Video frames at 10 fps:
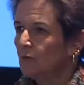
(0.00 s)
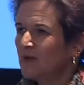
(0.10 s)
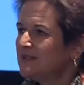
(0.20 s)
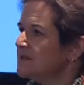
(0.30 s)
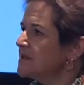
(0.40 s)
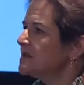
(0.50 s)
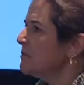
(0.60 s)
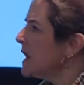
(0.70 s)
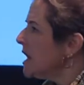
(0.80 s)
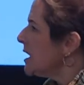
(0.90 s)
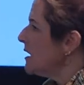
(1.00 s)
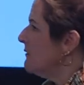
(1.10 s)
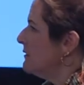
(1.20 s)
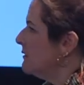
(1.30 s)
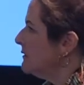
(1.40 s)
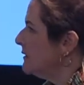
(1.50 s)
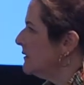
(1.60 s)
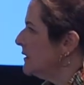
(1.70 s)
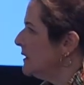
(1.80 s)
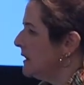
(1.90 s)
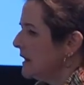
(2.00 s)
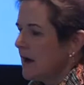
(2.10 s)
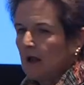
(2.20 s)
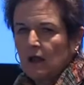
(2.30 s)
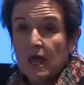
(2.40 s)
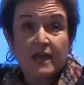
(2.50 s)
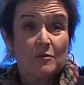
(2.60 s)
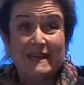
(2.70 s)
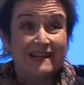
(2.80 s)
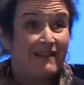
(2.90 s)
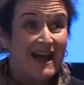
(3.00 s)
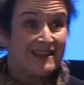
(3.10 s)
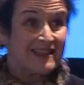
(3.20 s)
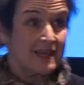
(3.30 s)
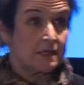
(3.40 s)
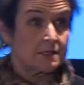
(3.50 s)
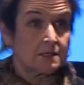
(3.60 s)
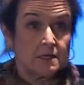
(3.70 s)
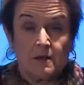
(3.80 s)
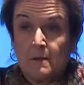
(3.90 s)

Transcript: What does this mean? It can mean a lot of things.